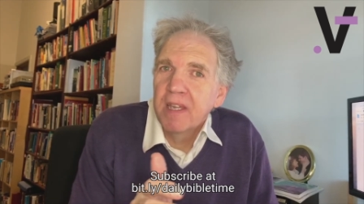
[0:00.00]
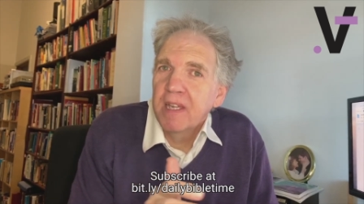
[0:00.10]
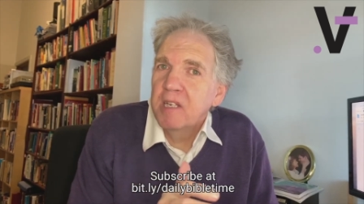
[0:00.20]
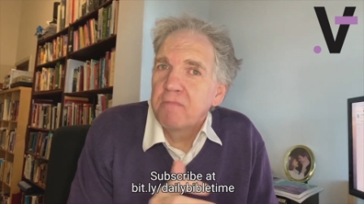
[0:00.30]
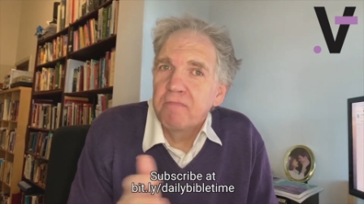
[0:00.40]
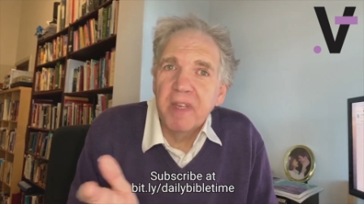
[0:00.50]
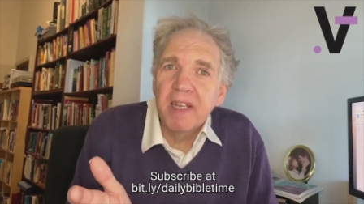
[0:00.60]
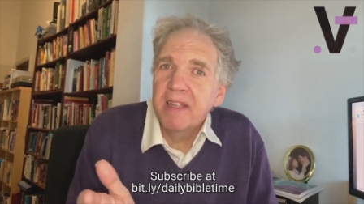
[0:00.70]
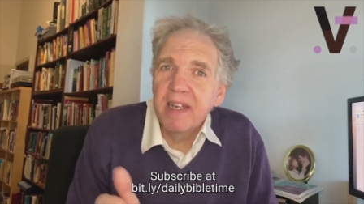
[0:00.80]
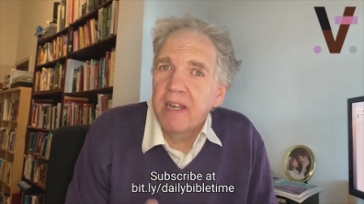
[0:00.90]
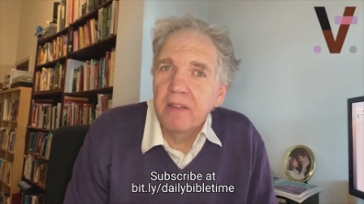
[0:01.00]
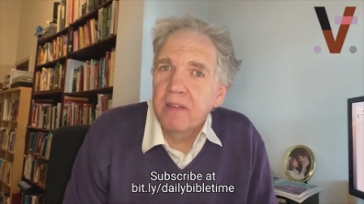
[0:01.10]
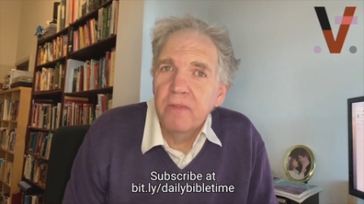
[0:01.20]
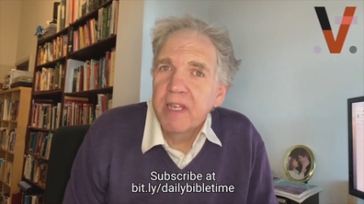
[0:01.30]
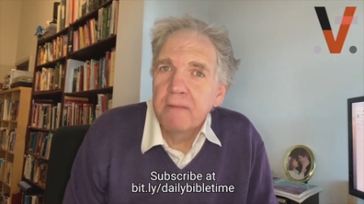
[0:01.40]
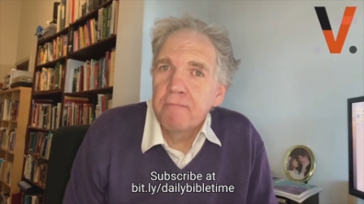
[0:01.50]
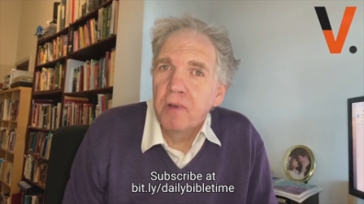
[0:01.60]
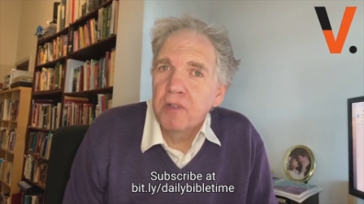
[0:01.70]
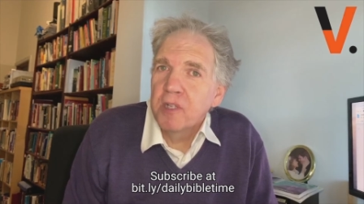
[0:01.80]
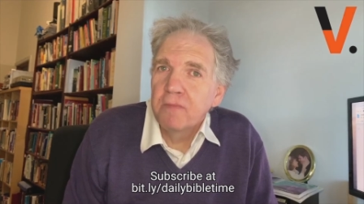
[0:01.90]
It's bigger than anything we can
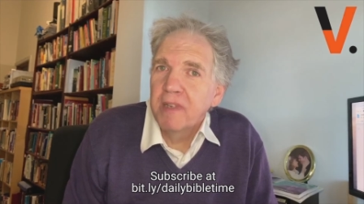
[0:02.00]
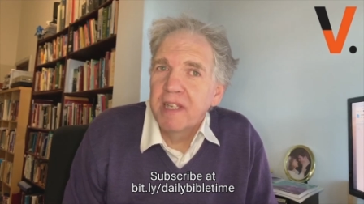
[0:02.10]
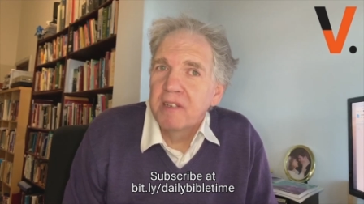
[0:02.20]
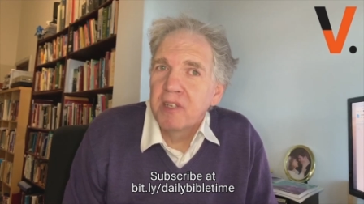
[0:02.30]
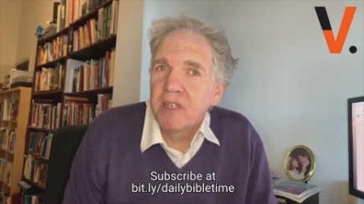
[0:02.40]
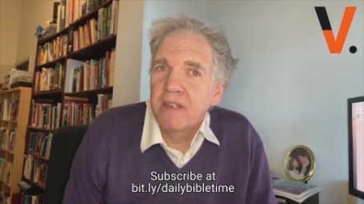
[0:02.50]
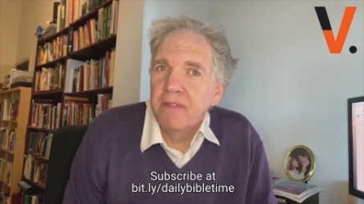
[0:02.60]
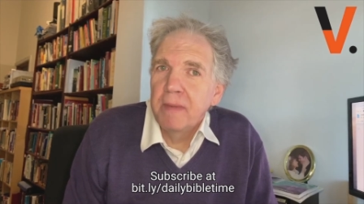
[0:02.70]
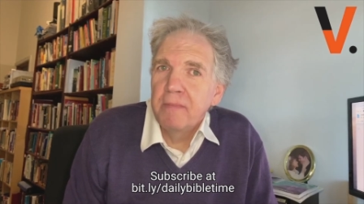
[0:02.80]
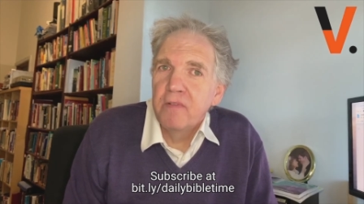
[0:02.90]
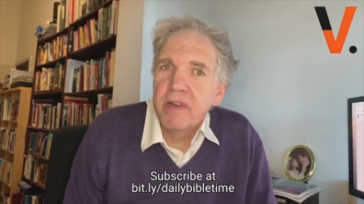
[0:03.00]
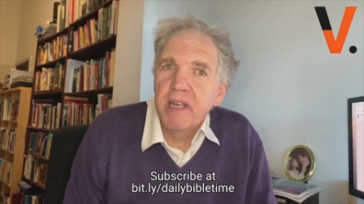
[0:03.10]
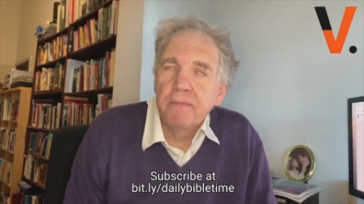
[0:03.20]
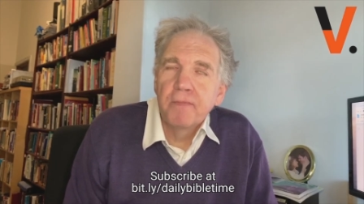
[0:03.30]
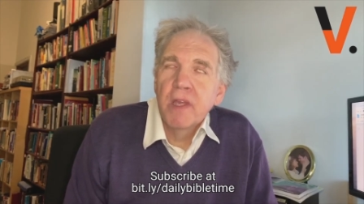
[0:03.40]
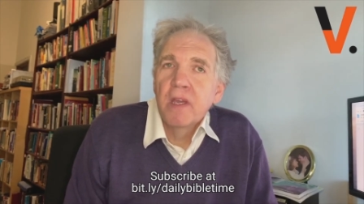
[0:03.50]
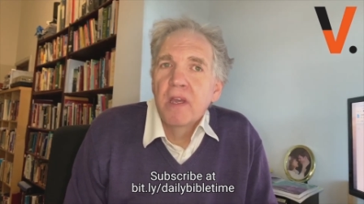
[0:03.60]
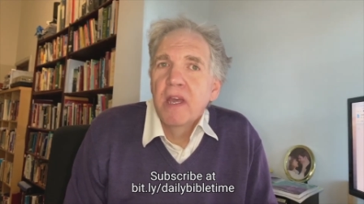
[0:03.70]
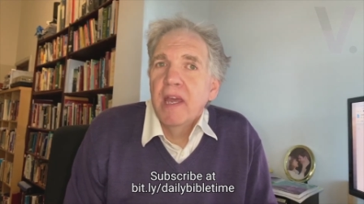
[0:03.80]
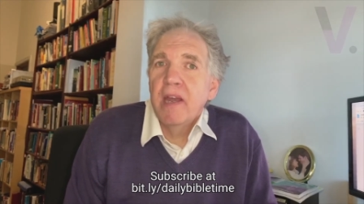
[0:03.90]
possibly conceive. I remember reading
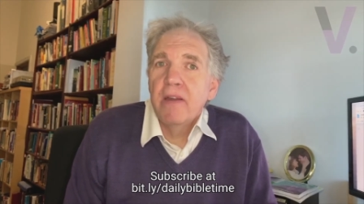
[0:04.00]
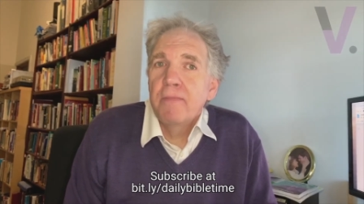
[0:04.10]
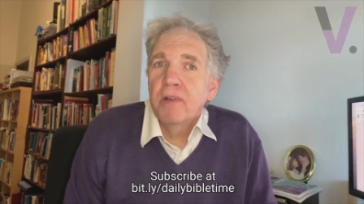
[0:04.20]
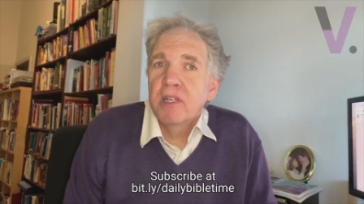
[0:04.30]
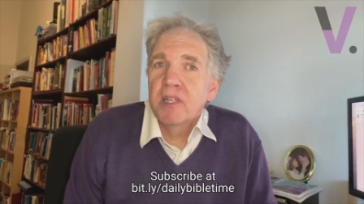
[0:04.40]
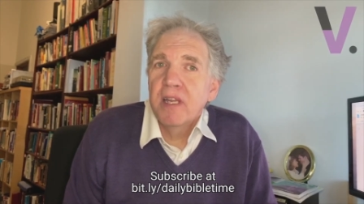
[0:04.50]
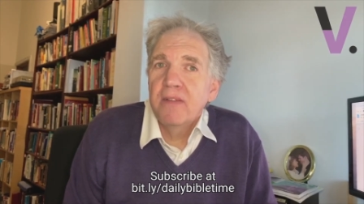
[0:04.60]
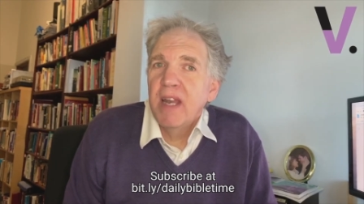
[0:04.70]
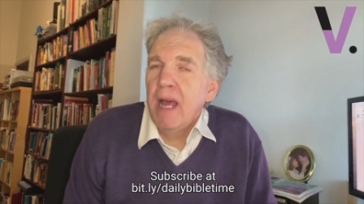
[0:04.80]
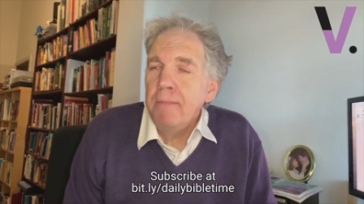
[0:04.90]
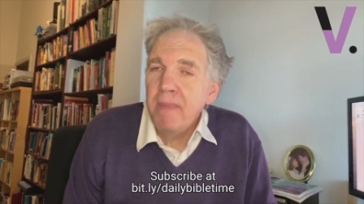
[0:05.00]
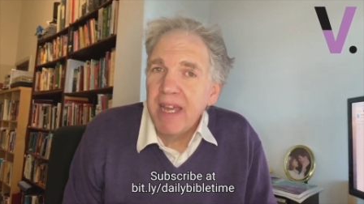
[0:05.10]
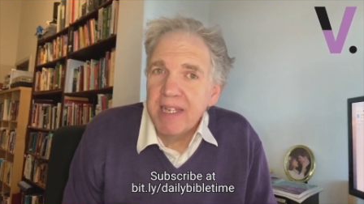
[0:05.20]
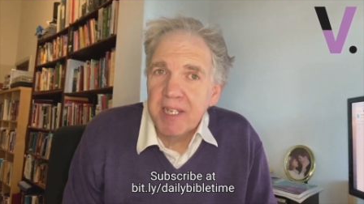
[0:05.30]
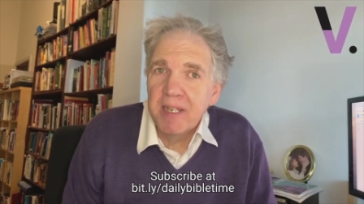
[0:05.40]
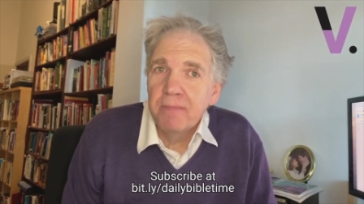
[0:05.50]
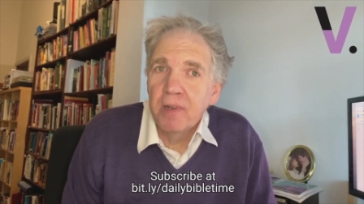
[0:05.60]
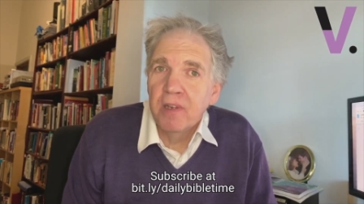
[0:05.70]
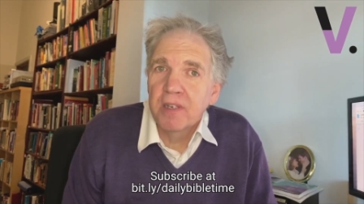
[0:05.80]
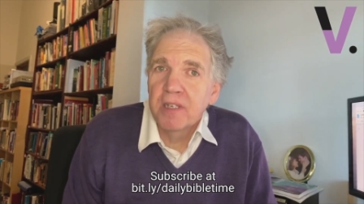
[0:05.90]
Harry Potter 7, amazing
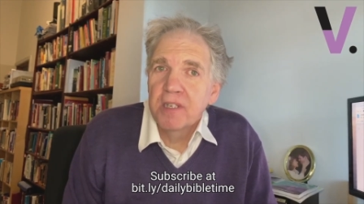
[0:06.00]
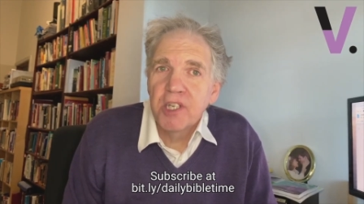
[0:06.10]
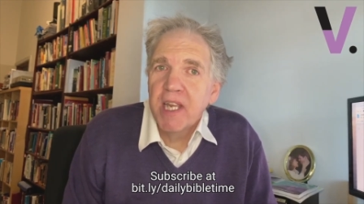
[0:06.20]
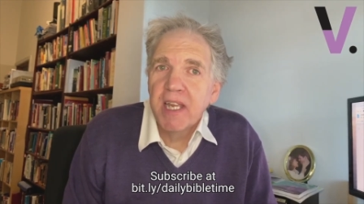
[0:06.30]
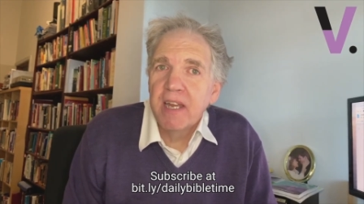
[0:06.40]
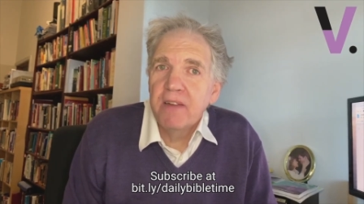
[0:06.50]
plot. J.K.